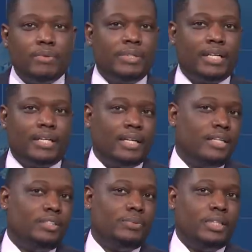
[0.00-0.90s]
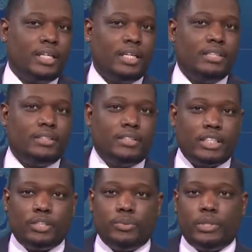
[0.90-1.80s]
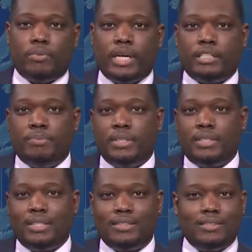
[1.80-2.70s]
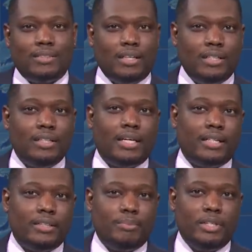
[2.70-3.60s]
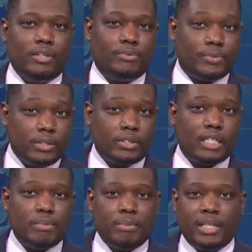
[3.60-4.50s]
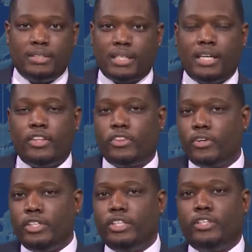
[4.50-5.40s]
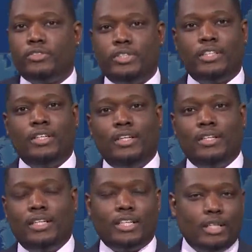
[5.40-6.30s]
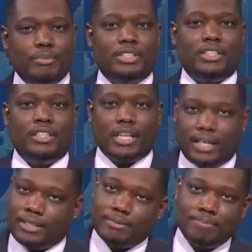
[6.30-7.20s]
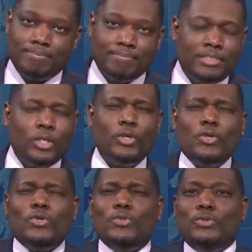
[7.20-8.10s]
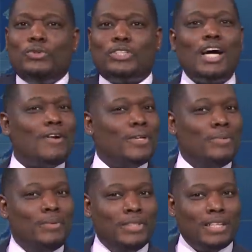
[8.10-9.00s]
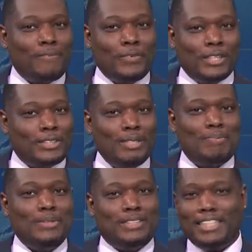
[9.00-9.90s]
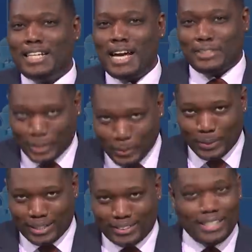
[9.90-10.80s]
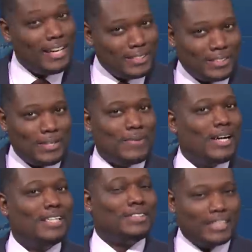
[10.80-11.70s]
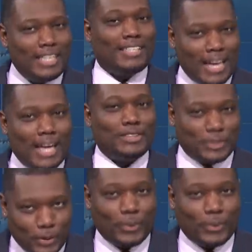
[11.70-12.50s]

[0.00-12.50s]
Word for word: were inclined to engage in sexual harassment this is unlikely to be the first time in my entire 30-year career that it comes to light ooh sorry we were looking for a simple did not do it the answer was did not